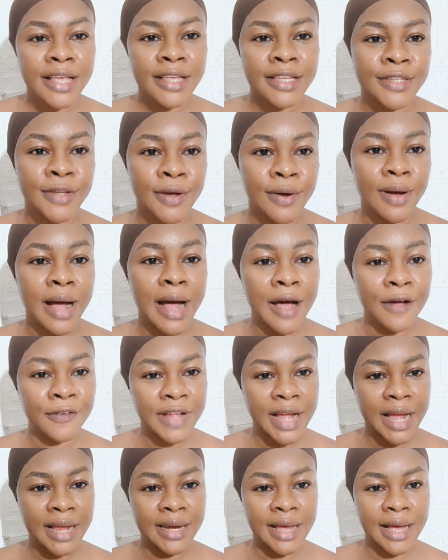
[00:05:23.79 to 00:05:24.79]
so
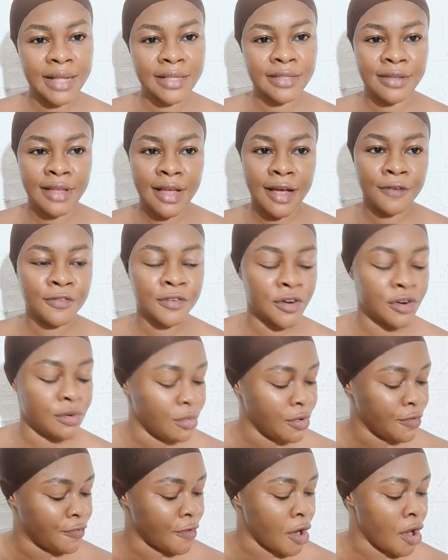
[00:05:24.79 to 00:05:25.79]
after that you have to
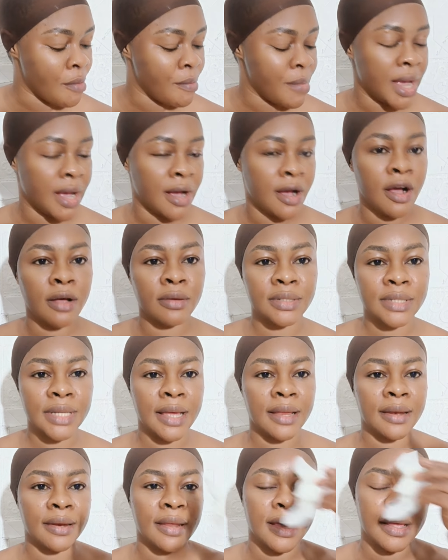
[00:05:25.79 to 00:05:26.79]
remove all makeups
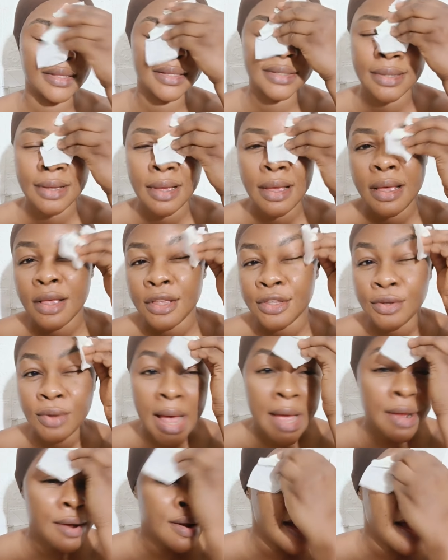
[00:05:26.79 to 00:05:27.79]
and that so
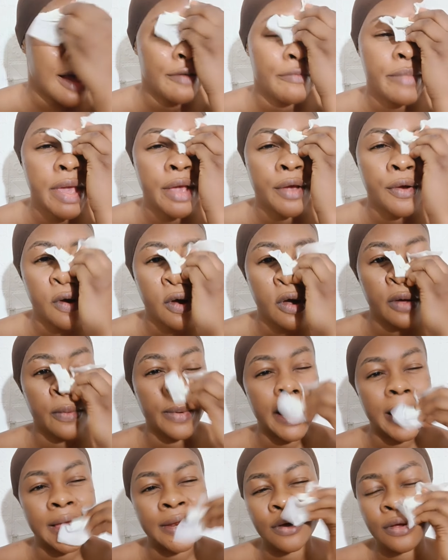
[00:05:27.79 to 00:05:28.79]
i don't have
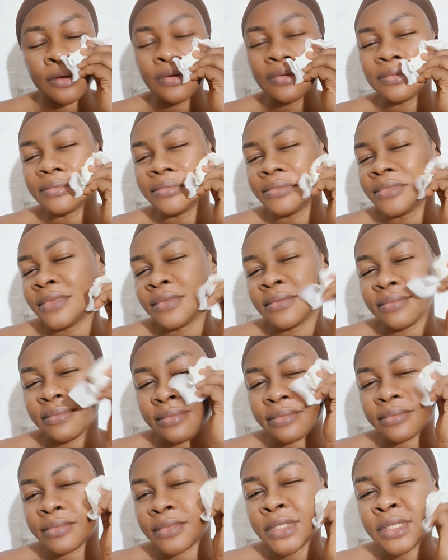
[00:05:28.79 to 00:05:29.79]
makeup i don't
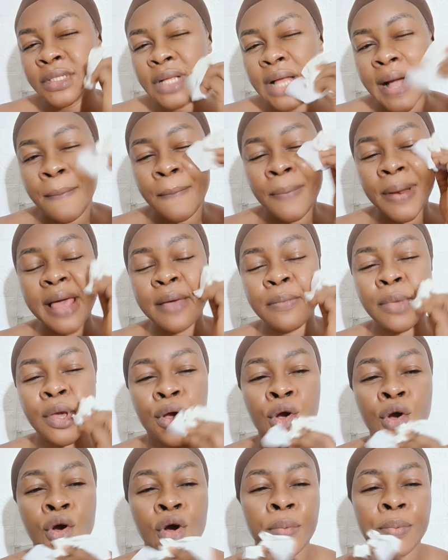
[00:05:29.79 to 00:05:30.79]
apply
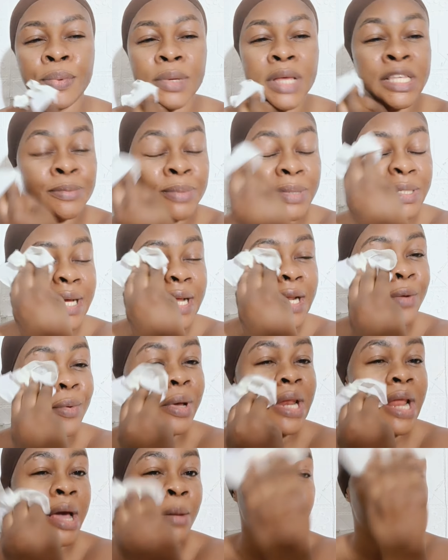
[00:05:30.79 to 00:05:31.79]
makeup especially
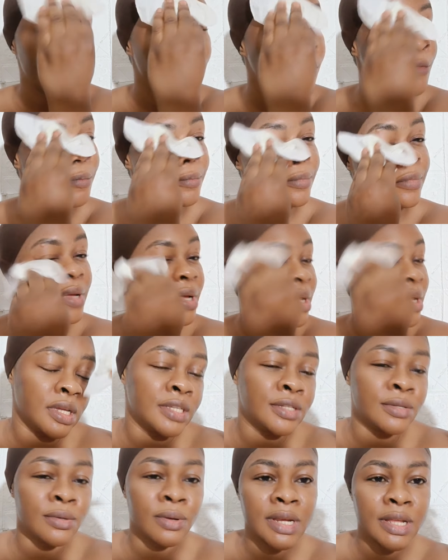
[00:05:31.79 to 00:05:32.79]
when i'm home
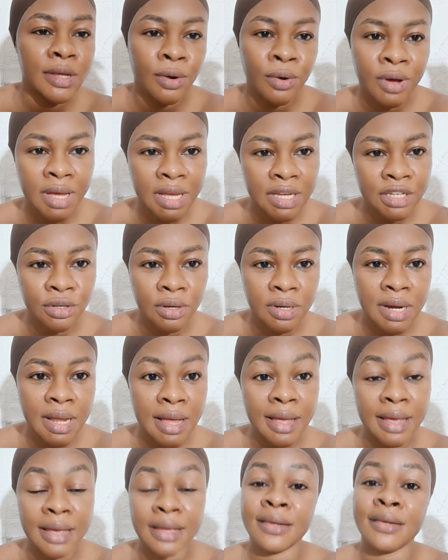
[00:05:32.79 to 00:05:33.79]
is only
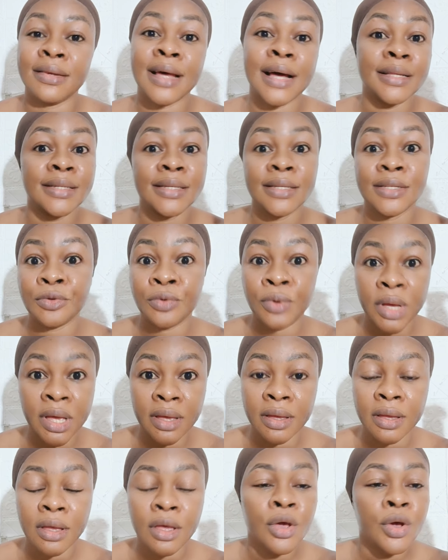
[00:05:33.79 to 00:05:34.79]
occasional and that is
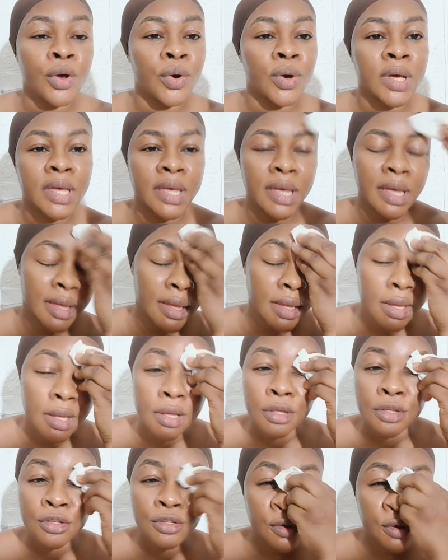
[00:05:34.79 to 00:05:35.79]
rare okay
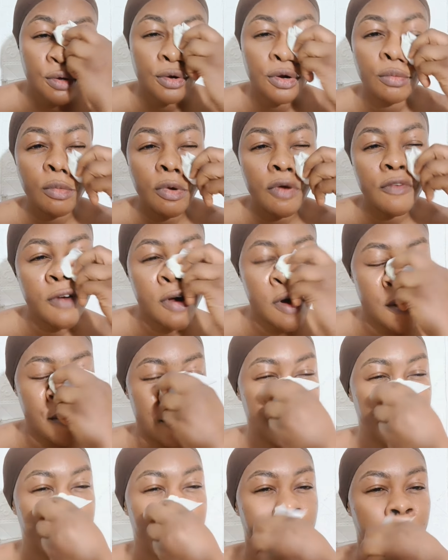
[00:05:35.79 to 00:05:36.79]
so remove all
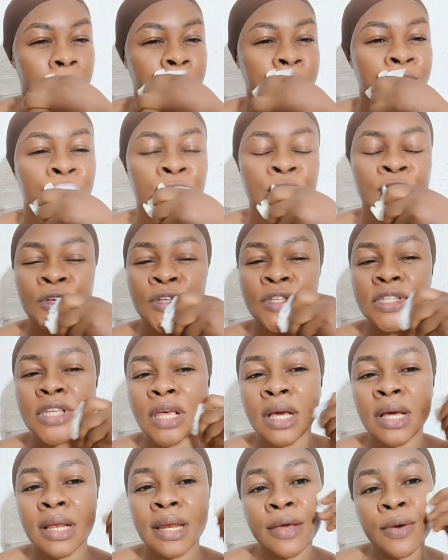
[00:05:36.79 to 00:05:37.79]
makeups use
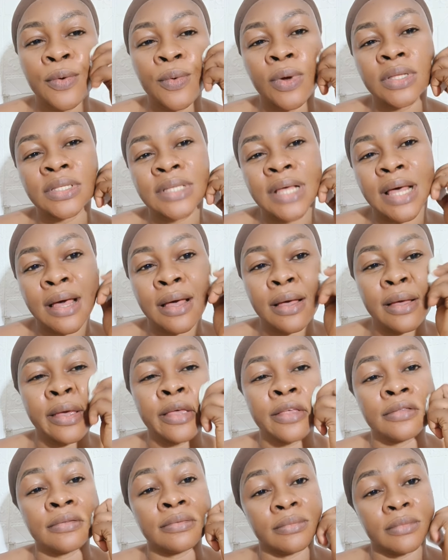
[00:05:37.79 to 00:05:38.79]
a clean water
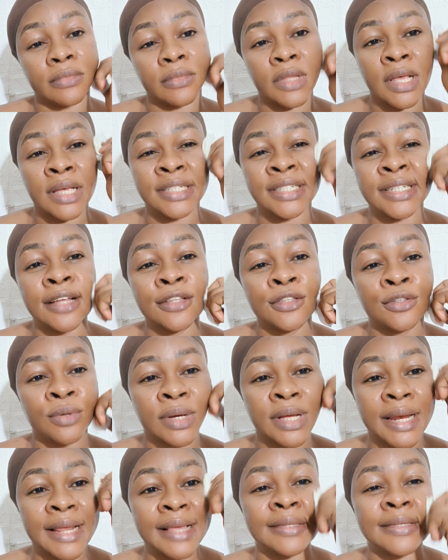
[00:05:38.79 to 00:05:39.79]
and a
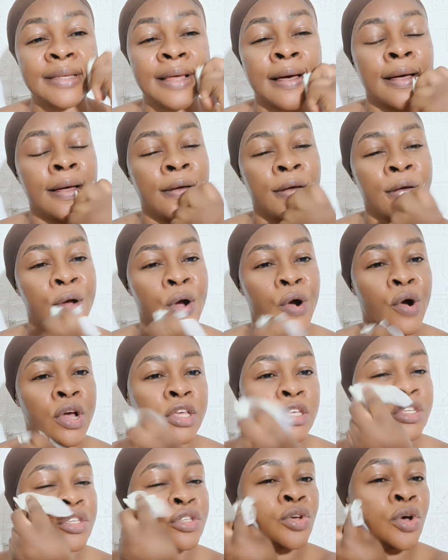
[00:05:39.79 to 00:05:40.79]
gentle cleanser or
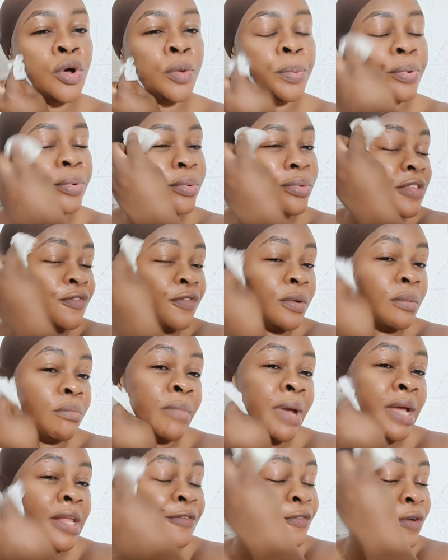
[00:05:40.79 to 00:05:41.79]
a soap
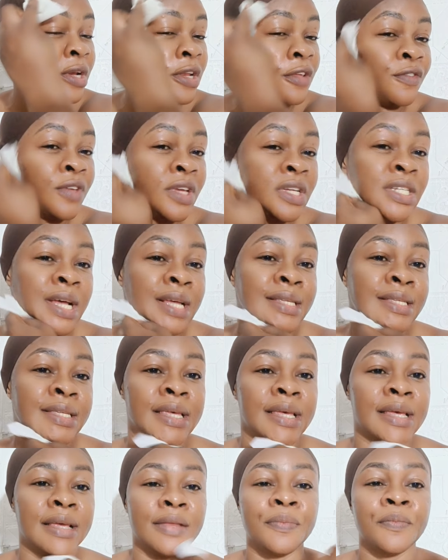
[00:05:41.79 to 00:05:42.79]
meant for the facial
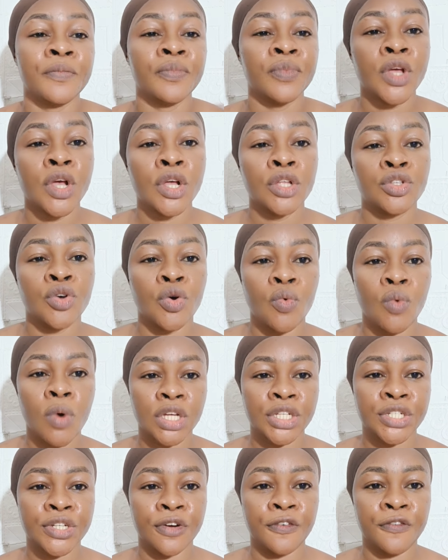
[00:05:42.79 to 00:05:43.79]
skin to
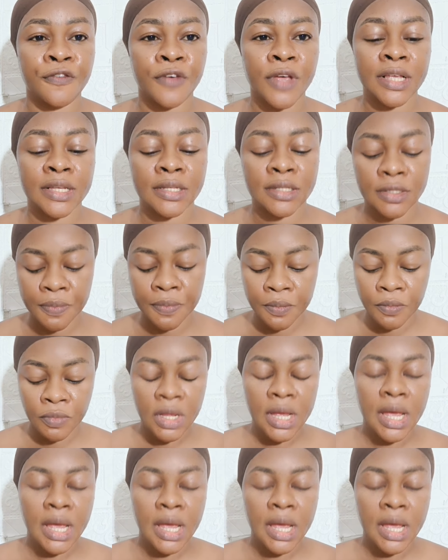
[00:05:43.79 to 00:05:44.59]
wash your face